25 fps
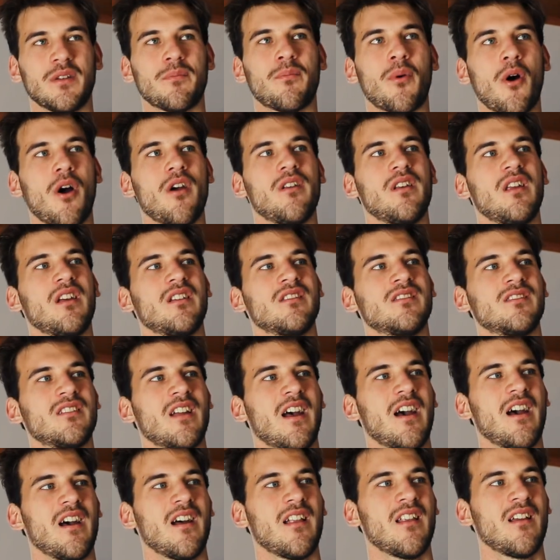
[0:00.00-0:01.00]
the point is
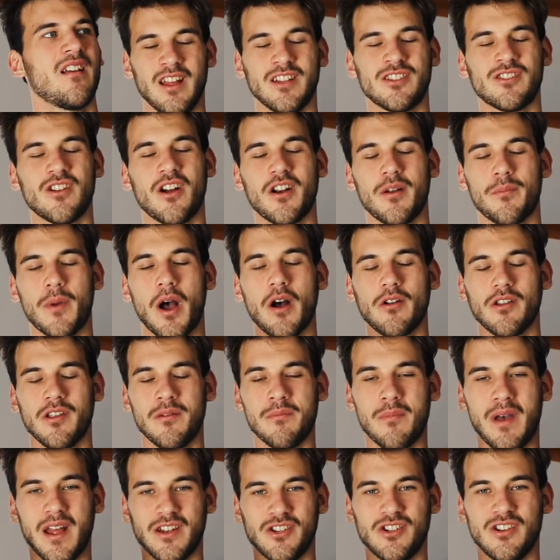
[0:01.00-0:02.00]
that it's not about
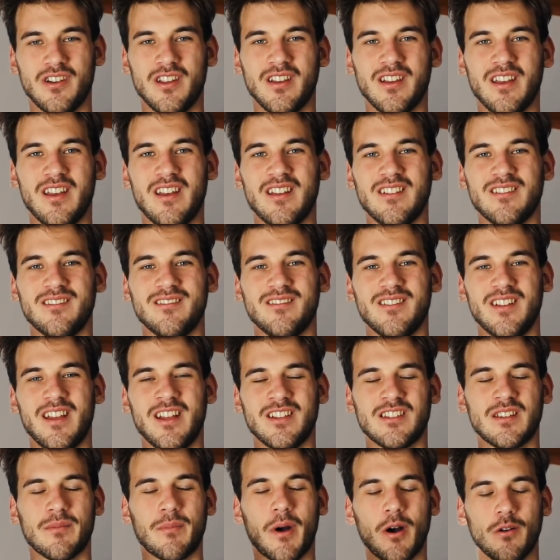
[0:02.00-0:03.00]
imagining it,
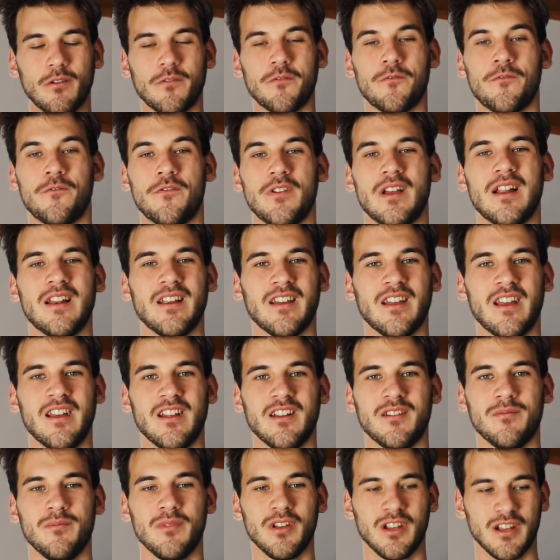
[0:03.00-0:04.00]
it's about feeling
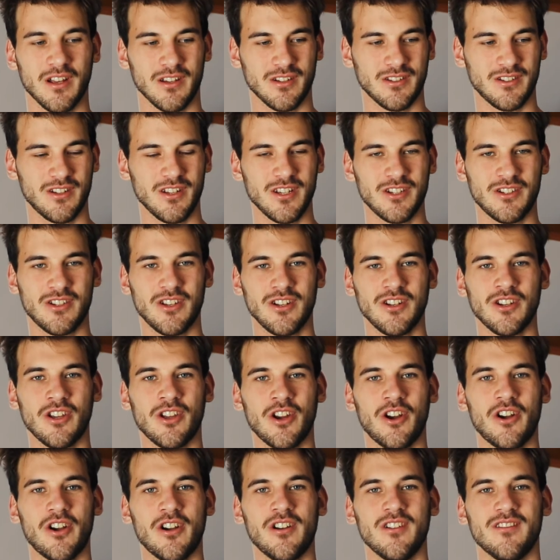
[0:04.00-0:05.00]
it, because this in
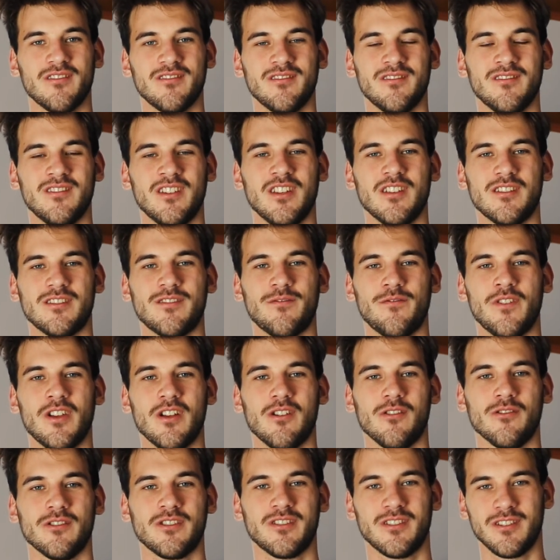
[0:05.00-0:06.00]
here, this
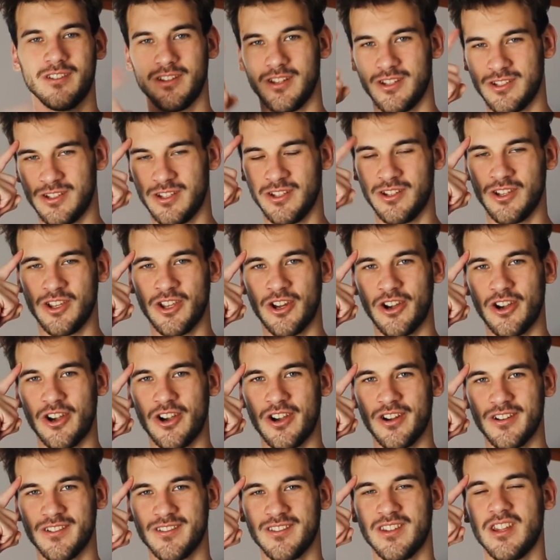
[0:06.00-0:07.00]
feels. This in
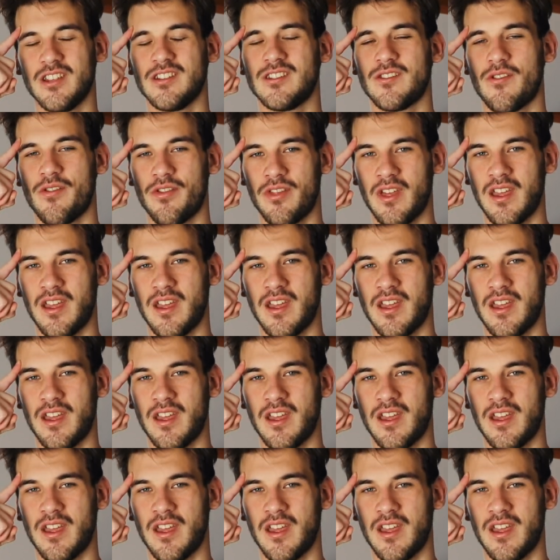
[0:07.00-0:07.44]
here, this